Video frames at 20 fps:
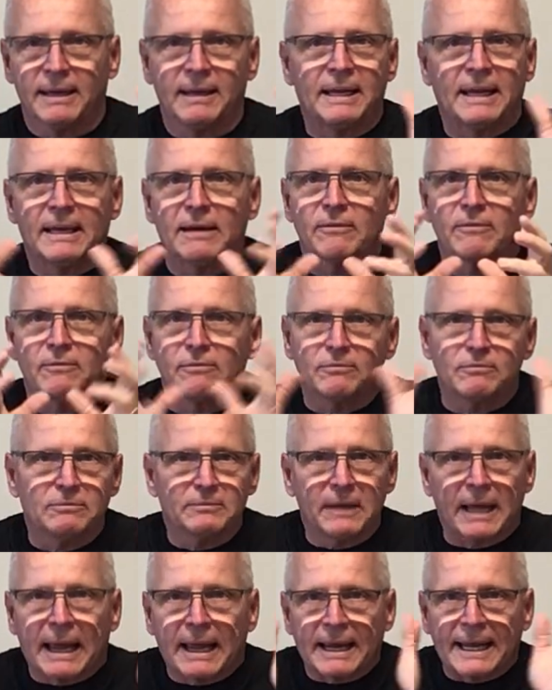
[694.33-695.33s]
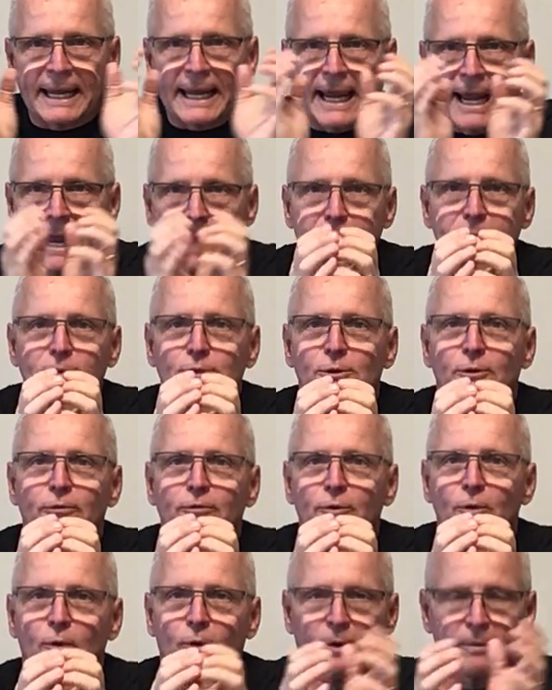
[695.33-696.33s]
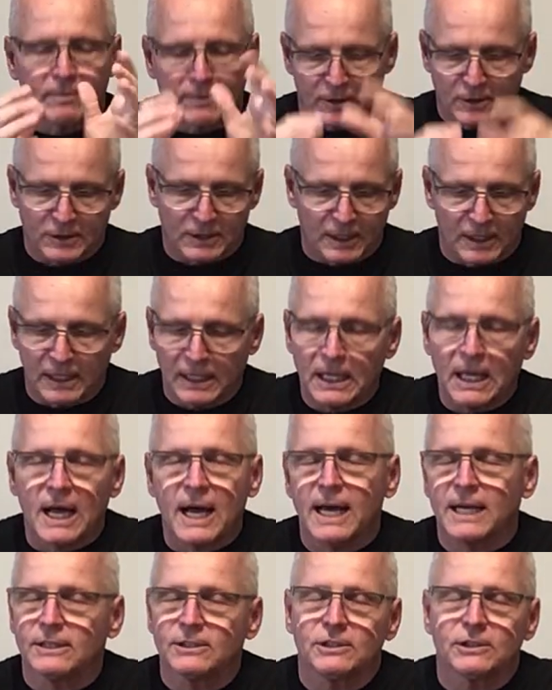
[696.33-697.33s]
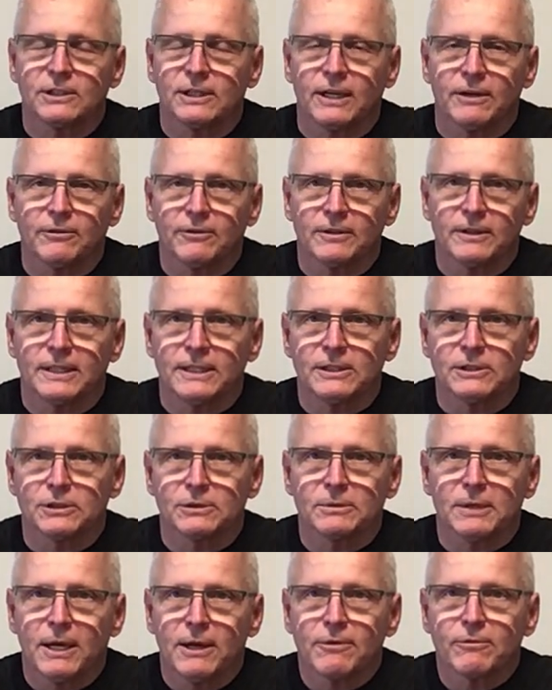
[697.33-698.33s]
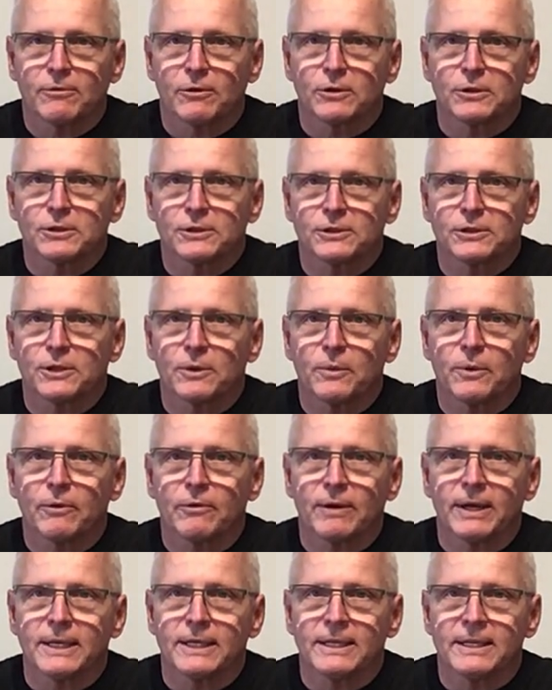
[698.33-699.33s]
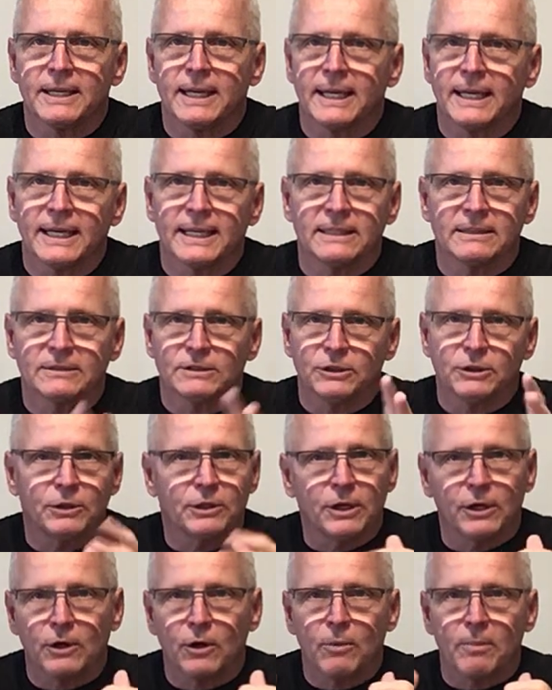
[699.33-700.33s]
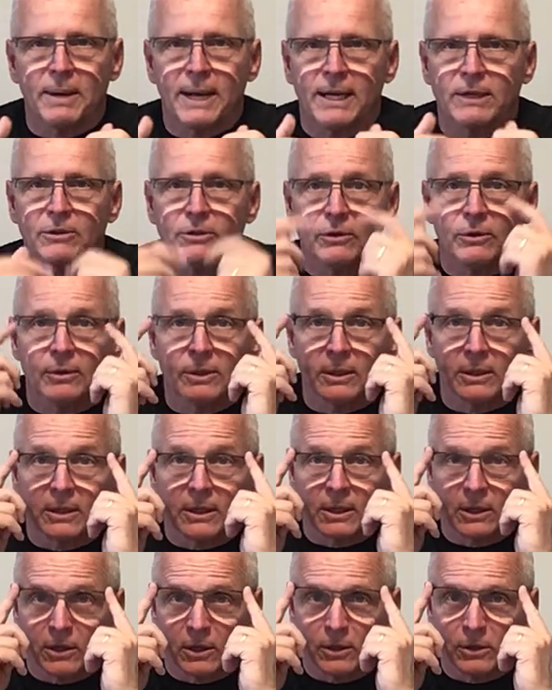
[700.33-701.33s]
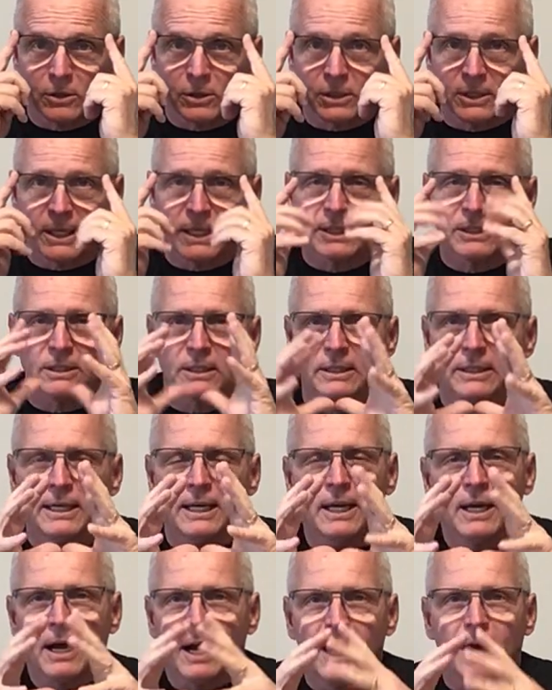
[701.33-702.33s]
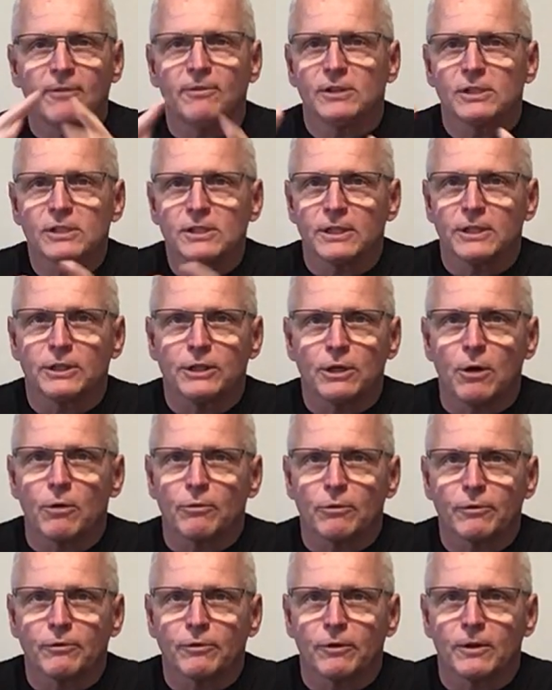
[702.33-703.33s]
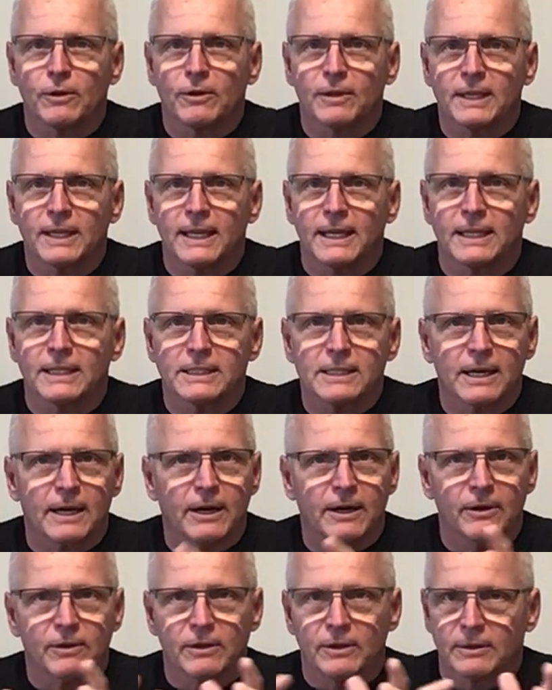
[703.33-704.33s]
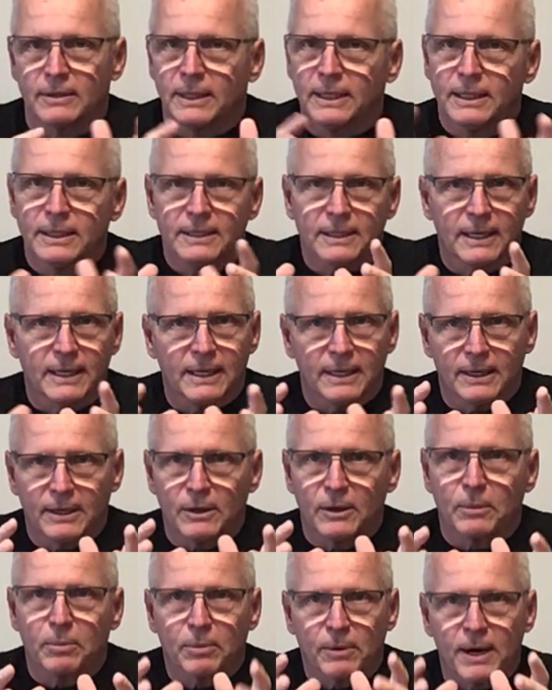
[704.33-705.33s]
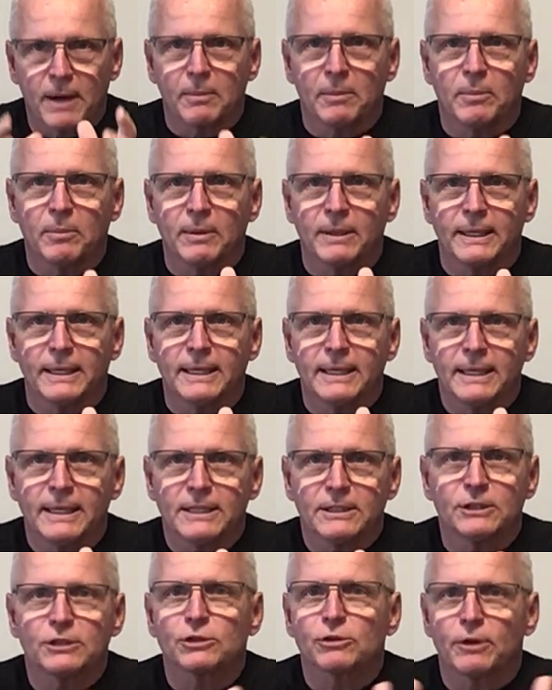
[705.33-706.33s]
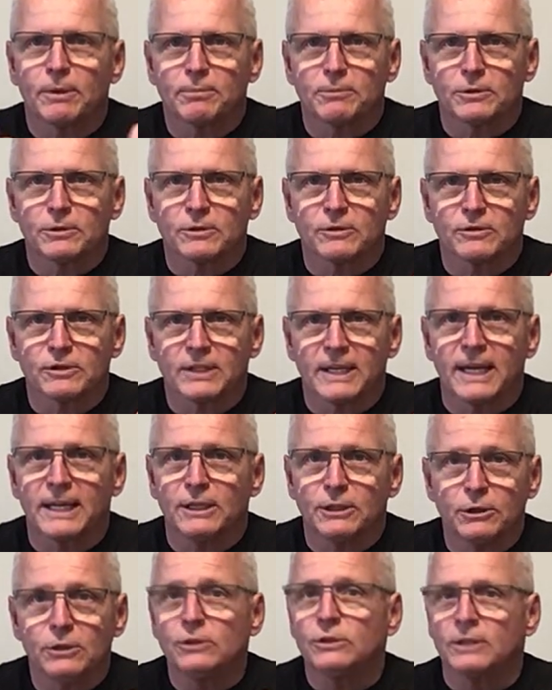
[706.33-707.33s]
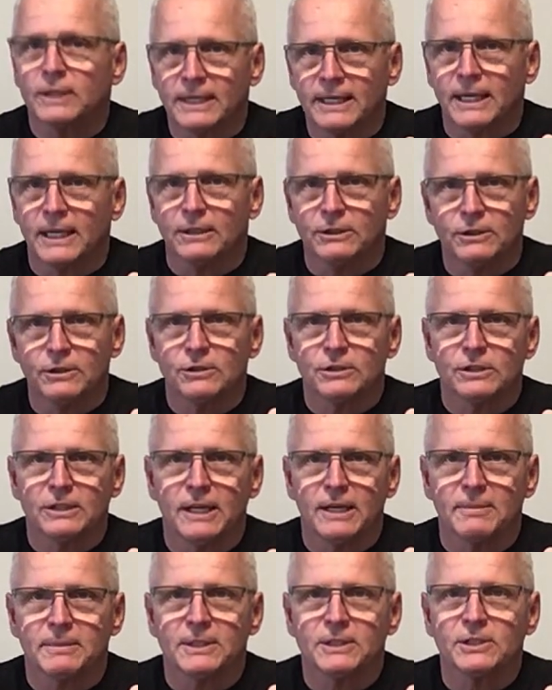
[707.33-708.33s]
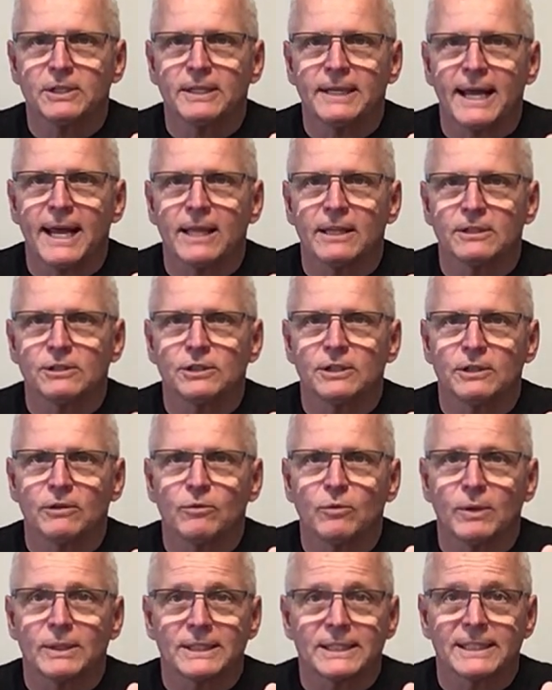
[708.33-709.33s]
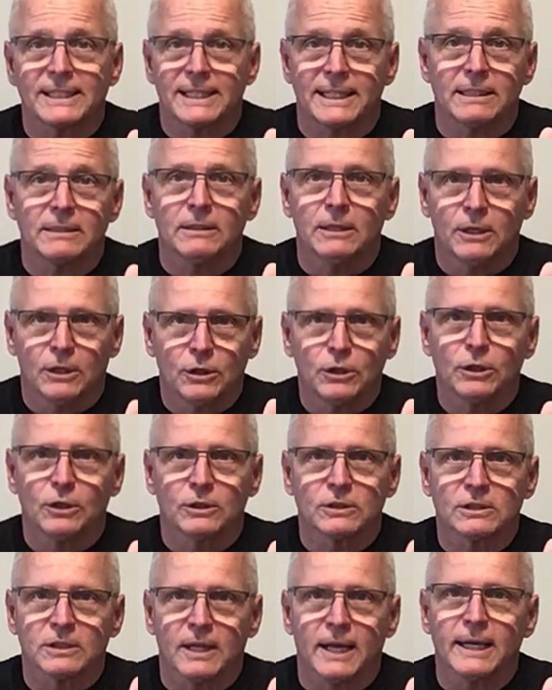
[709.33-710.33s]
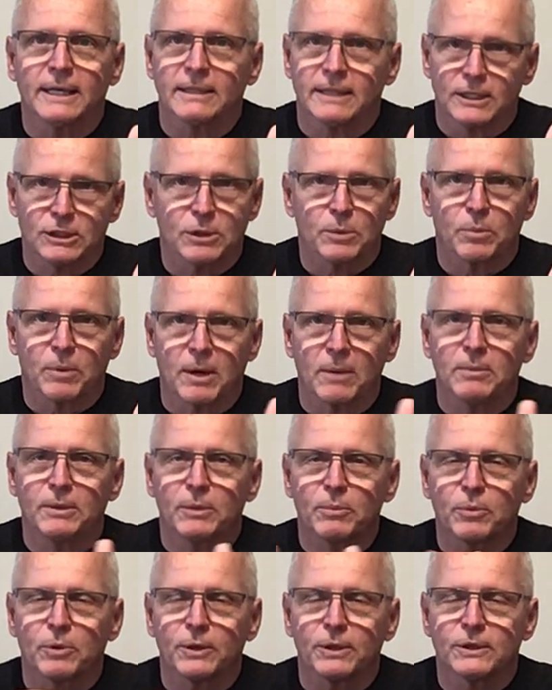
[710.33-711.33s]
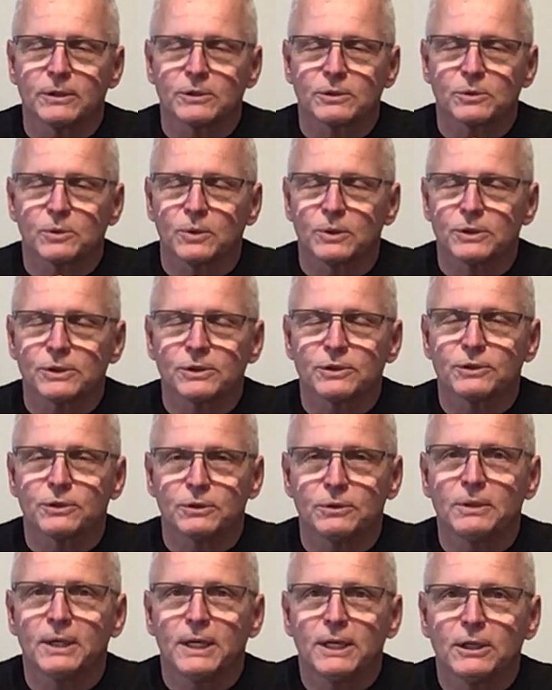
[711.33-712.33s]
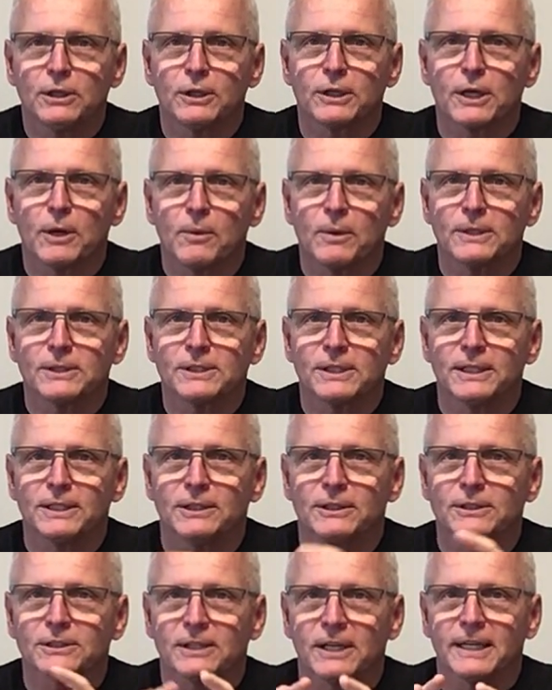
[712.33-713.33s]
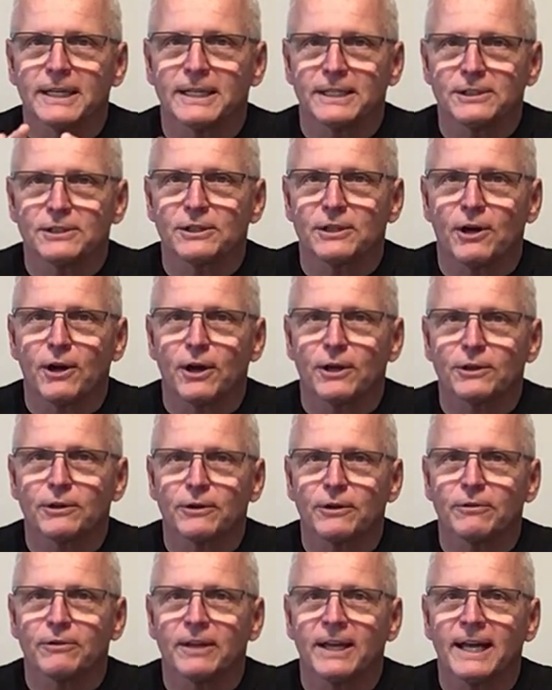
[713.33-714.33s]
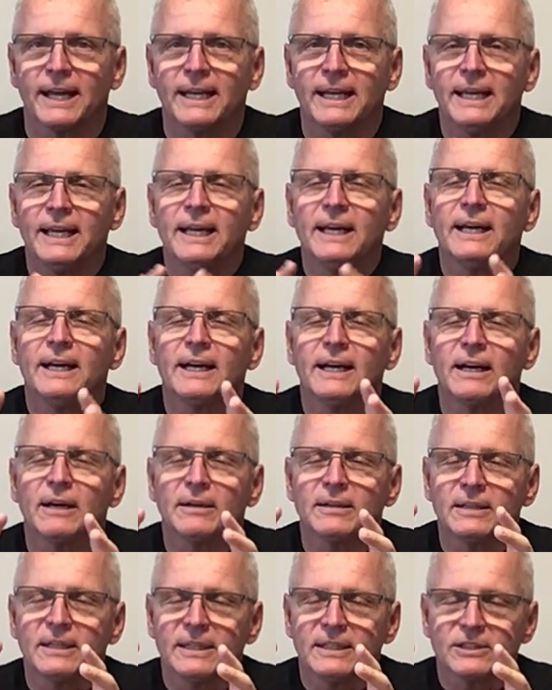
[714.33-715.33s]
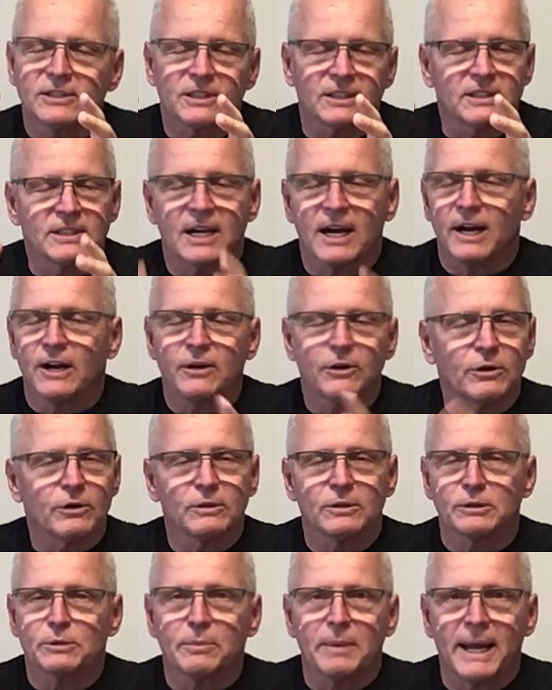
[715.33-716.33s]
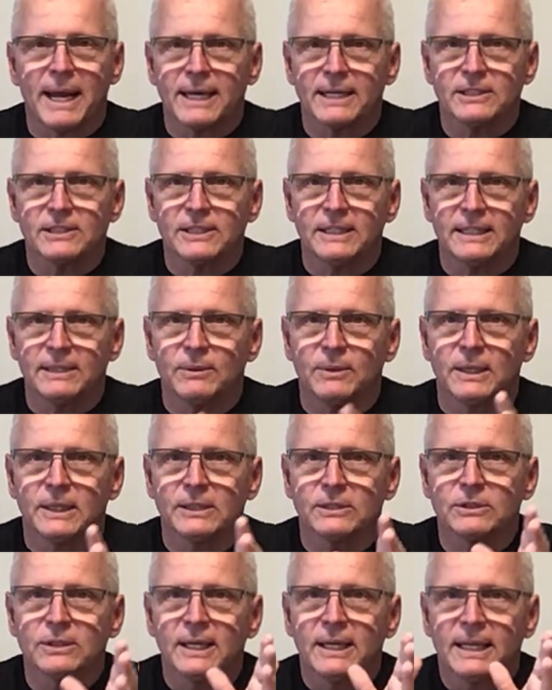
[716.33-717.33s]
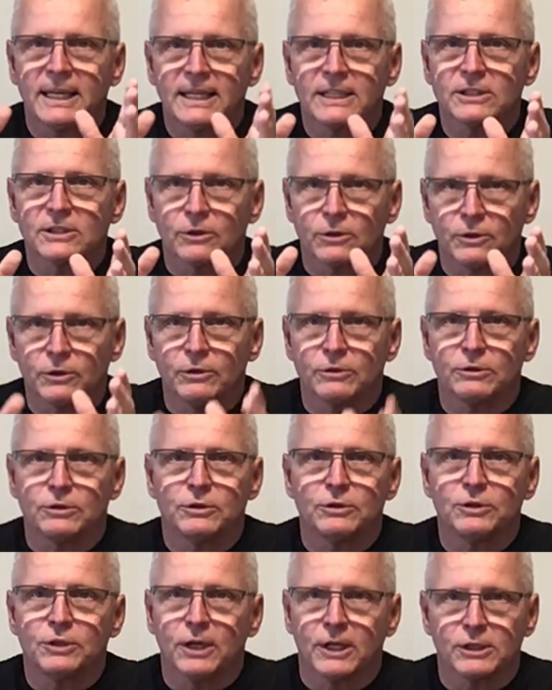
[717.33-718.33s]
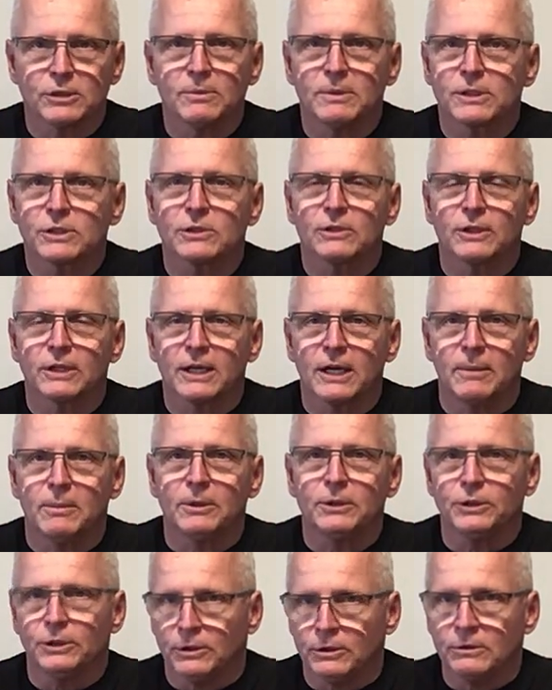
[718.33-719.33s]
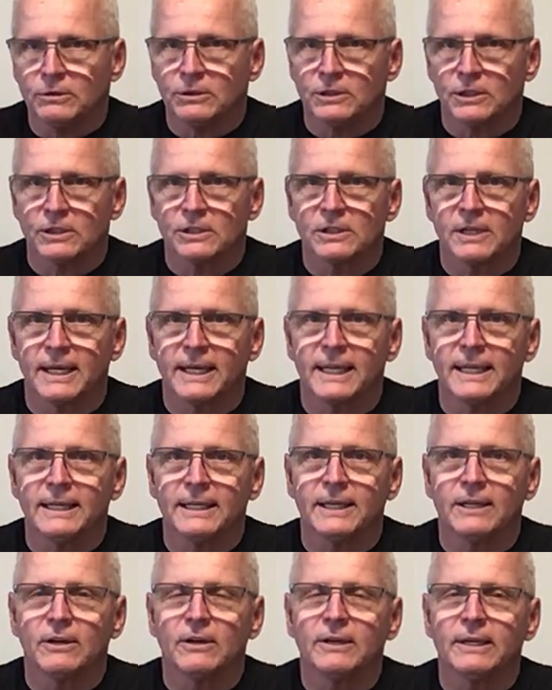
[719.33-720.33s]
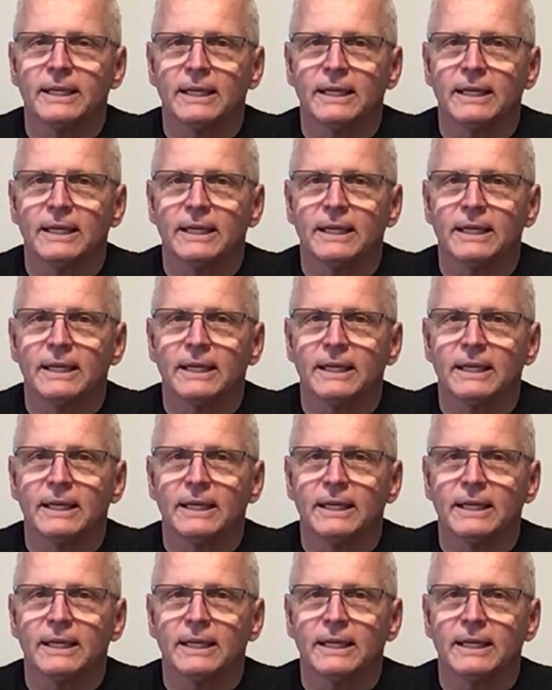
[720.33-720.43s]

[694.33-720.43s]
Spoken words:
in capsule form, there's a lot of stuff in these verses that we read today. And you can go back through and look at all those things that obviously don't refer to the king of Tyre, that are probably descriptors of Satan, using him as an analogy of what sin looks like. That's probably a pretty good source to look at what sin looks like, is the author of that. Said, Tyre, you're as bad as he was, and so judgment's going to come on you just like it did on